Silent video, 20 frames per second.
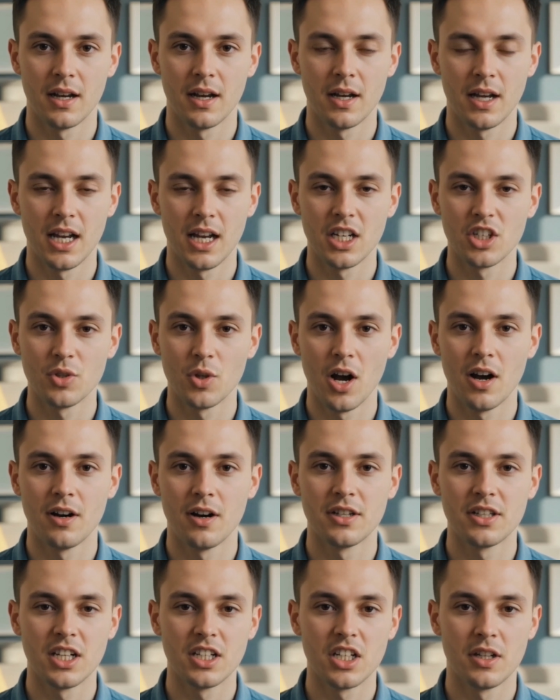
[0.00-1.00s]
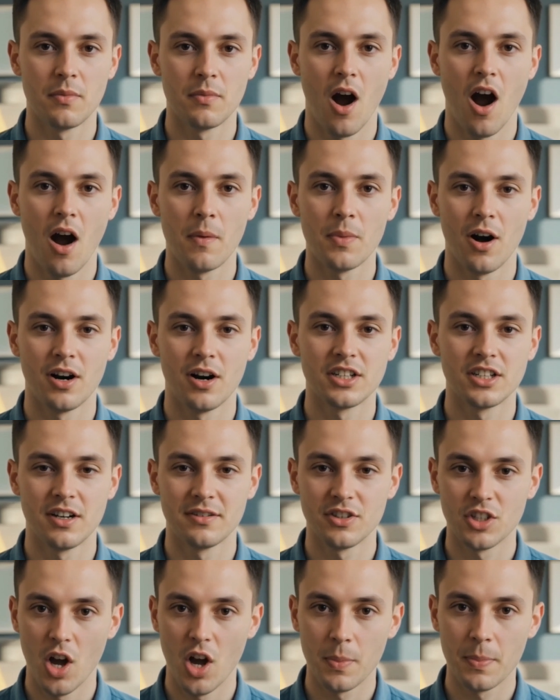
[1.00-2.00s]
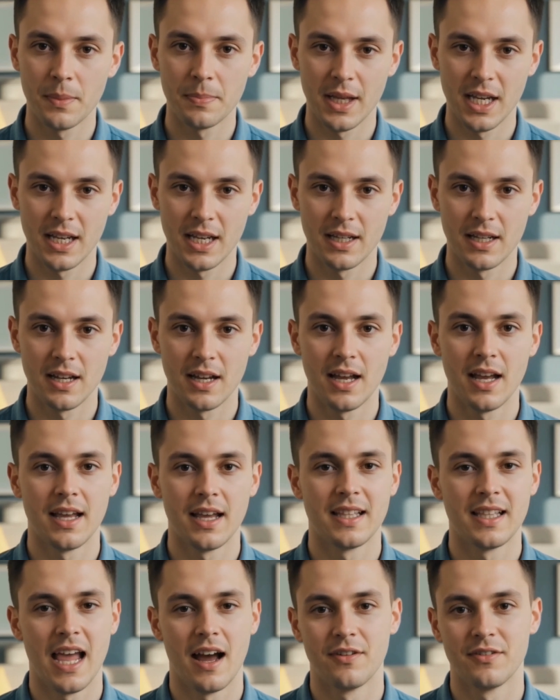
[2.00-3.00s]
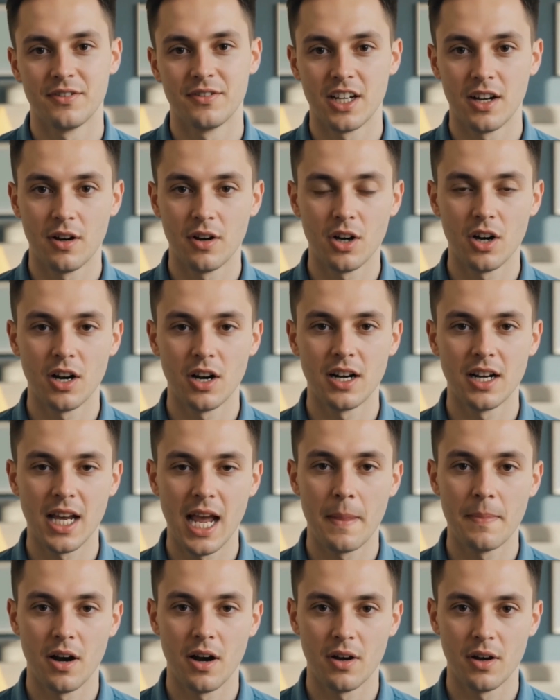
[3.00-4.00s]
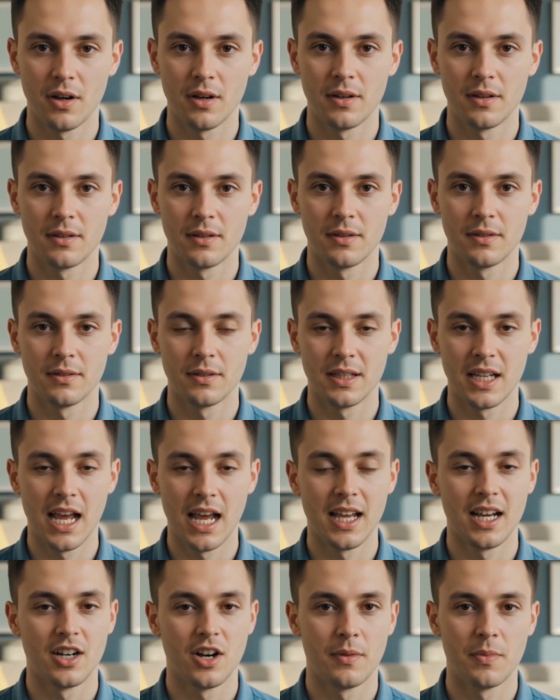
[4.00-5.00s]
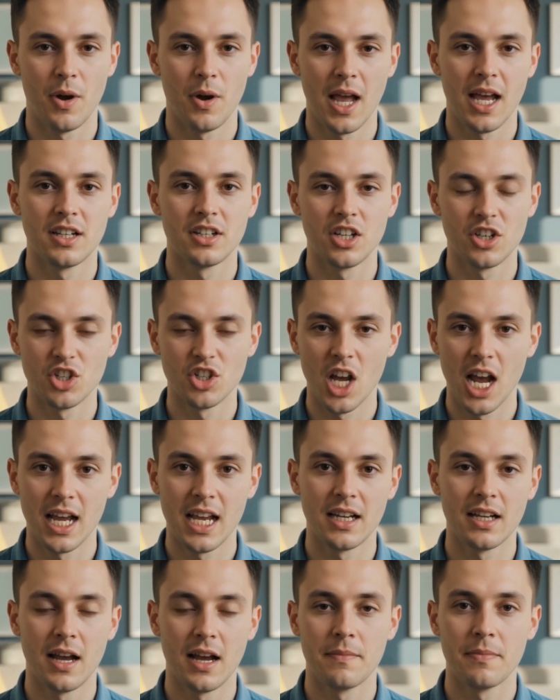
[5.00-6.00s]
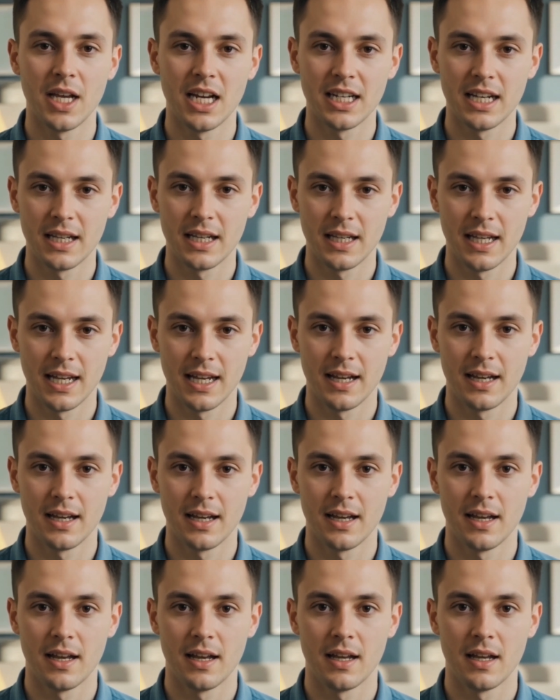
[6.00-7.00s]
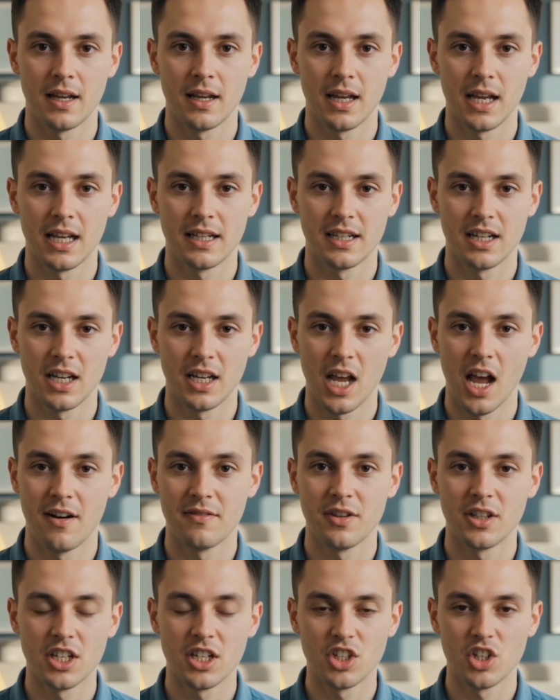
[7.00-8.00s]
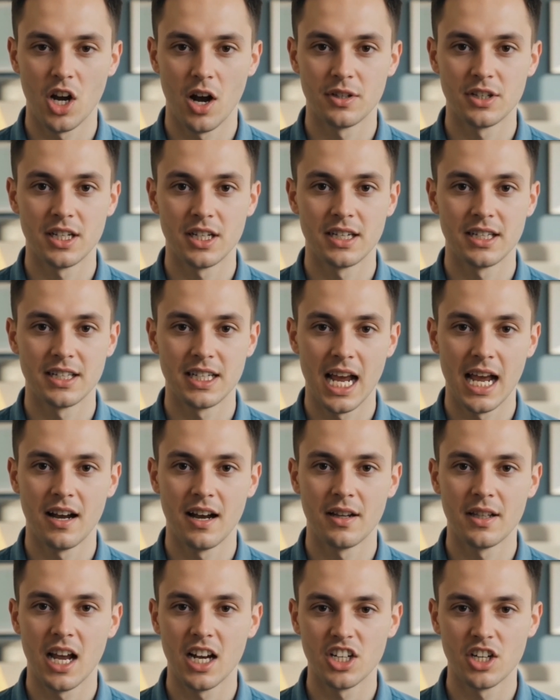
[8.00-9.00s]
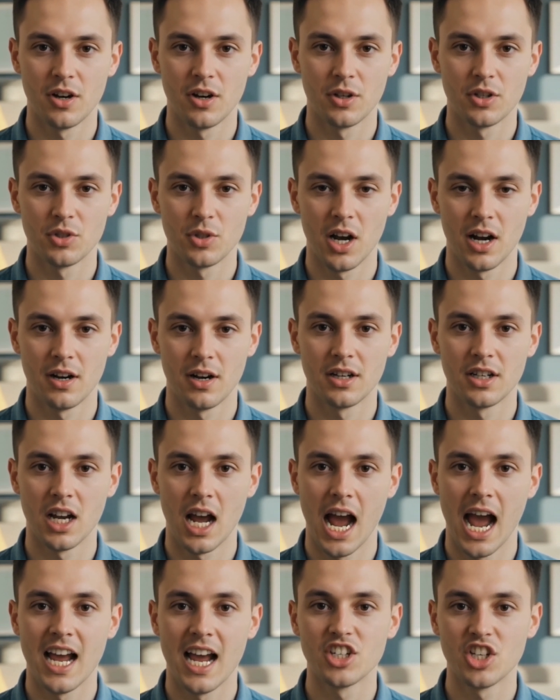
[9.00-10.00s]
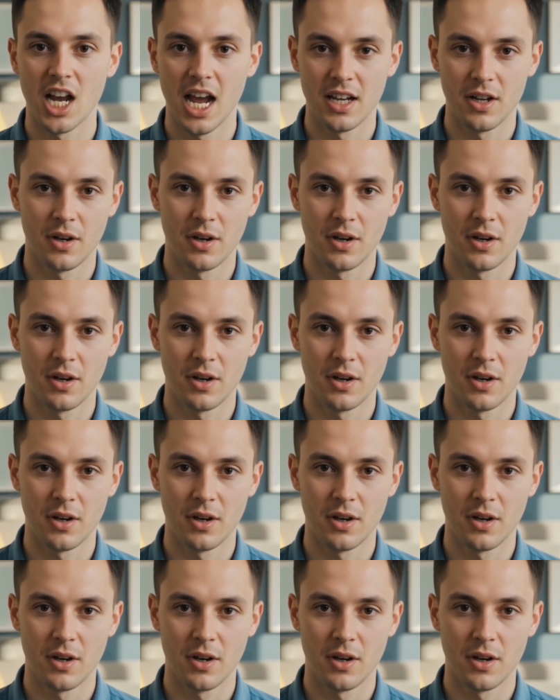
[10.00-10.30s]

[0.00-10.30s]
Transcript: It triggers a small burst of dopamine, that feel-good chemical, telling your brain to check it immediately. It's a carefully chosen psychological trigger to hijack your